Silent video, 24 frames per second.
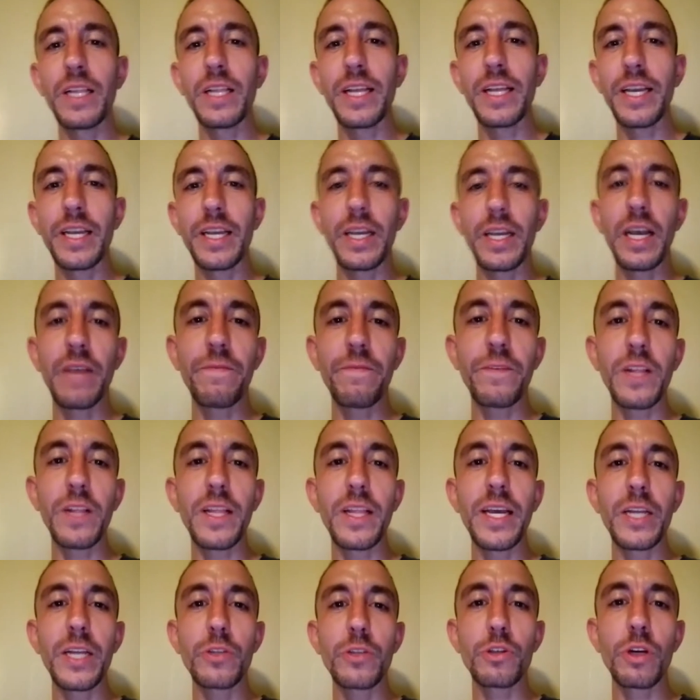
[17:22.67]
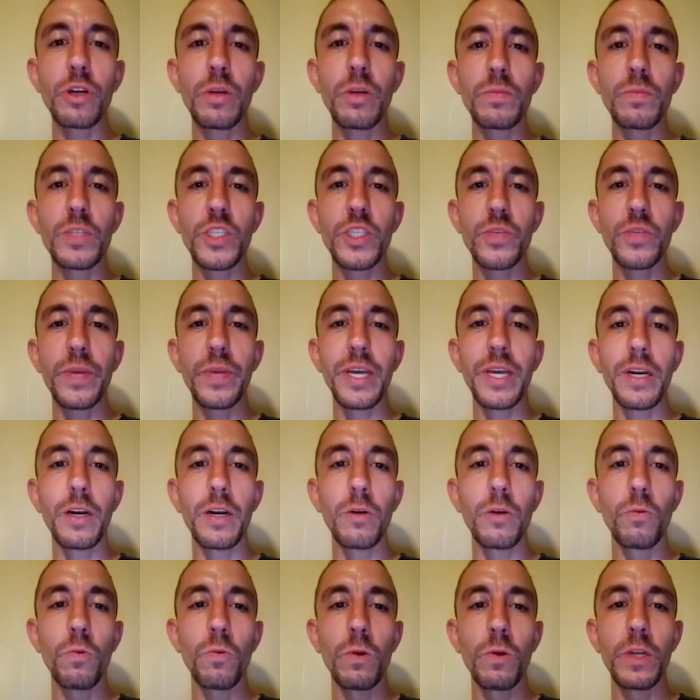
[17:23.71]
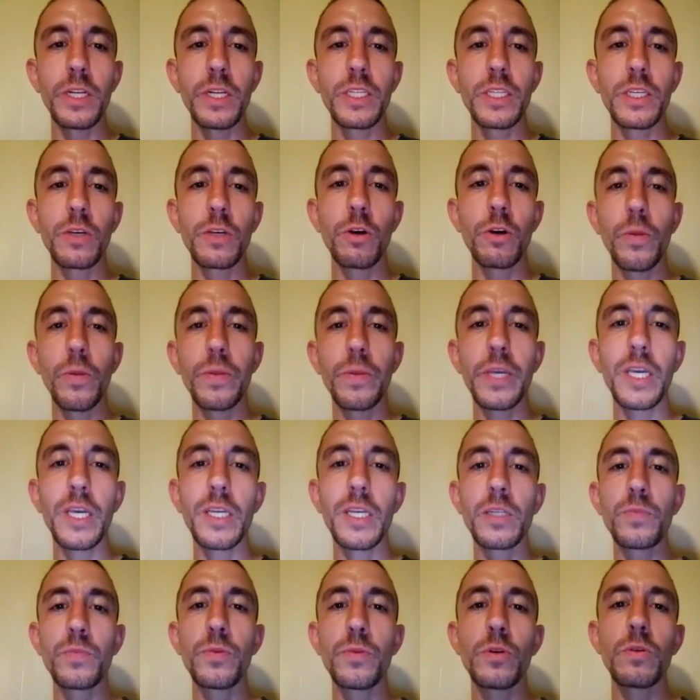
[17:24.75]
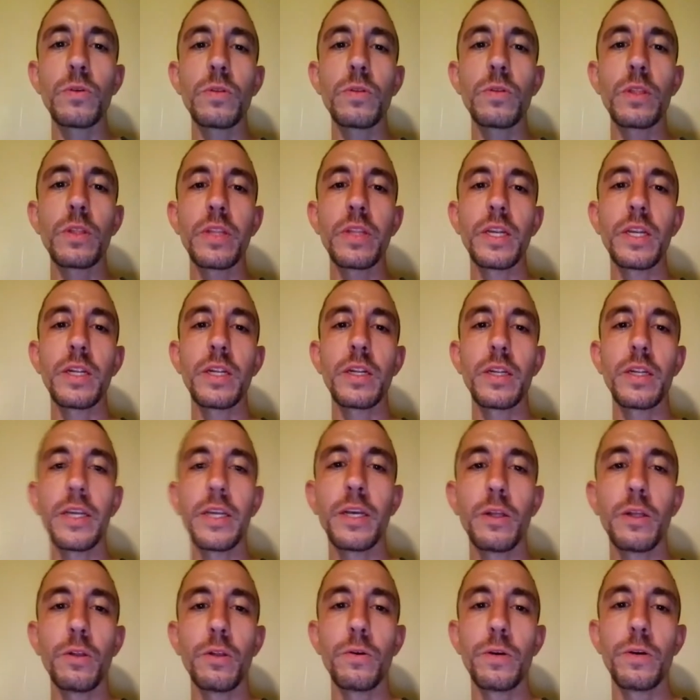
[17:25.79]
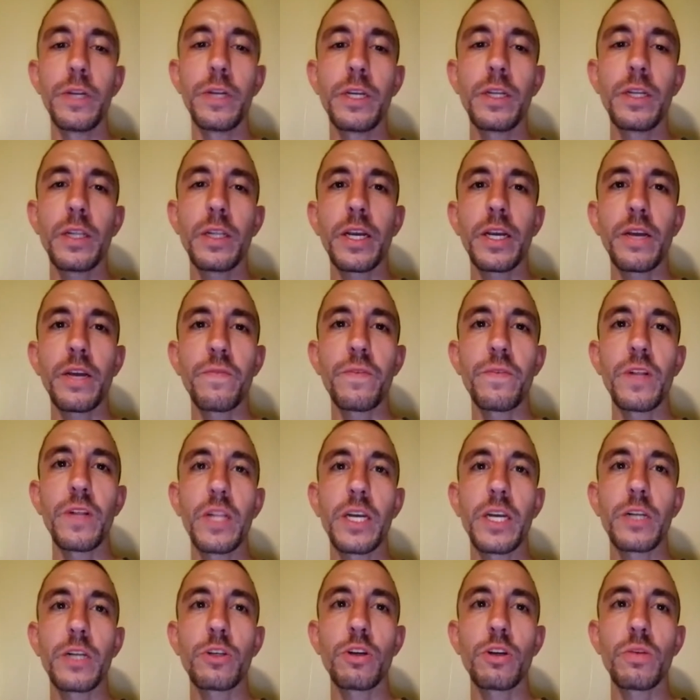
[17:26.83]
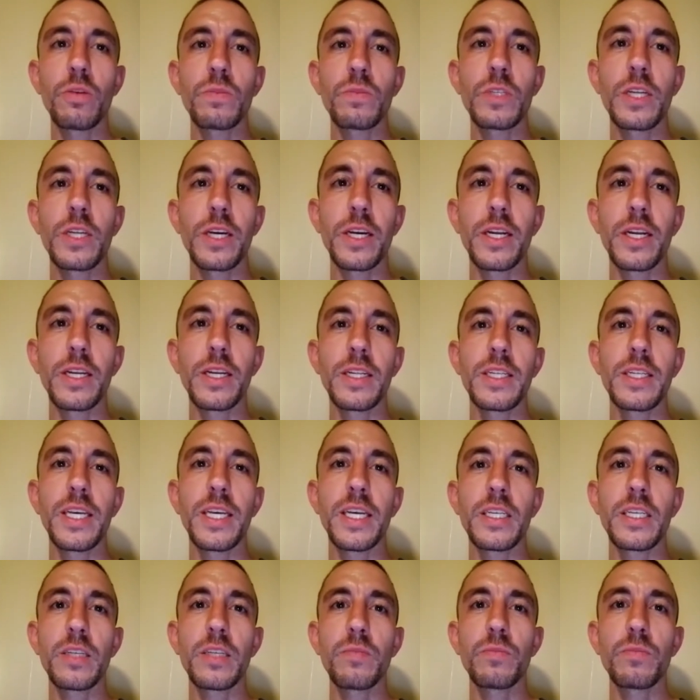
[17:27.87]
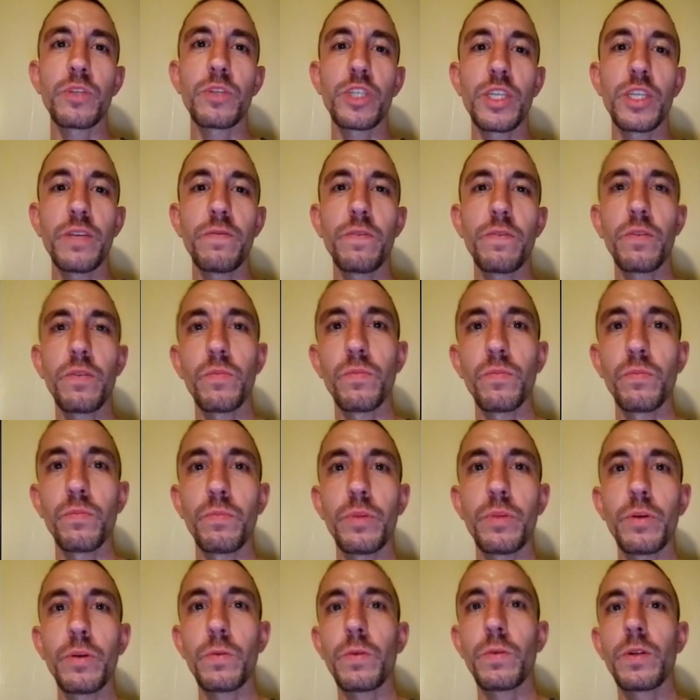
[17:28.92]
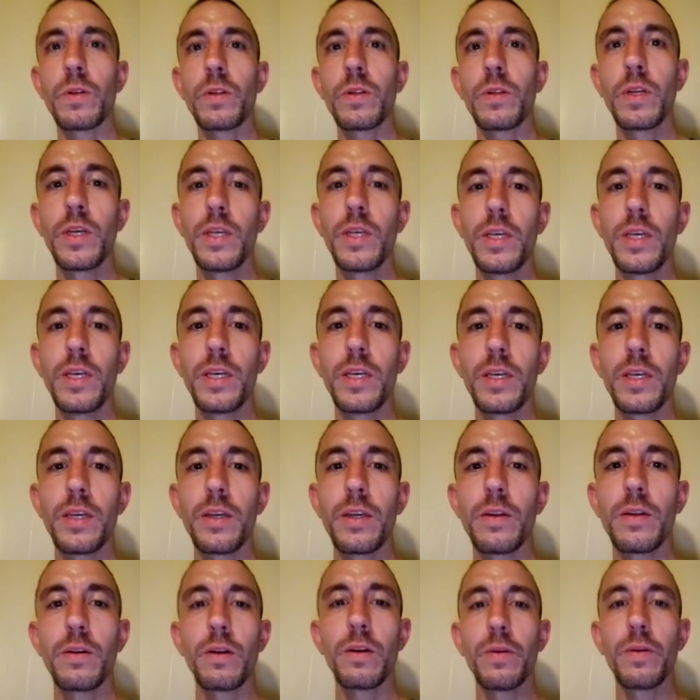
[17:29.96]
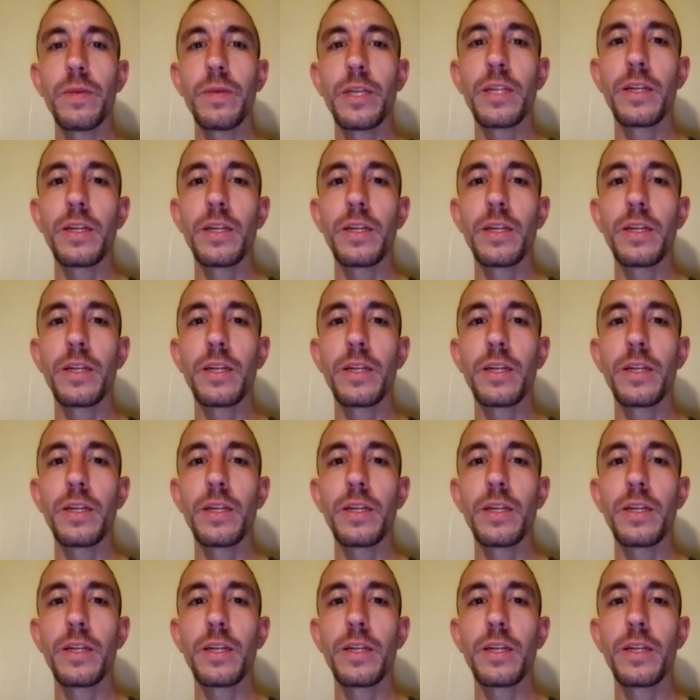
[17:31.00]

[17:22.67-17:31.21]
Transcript: I feel like Trump's the better one to go up against Putin than Hillary. Like, I feel like Trump's not gonna take some shit from Putin. You know what I mean?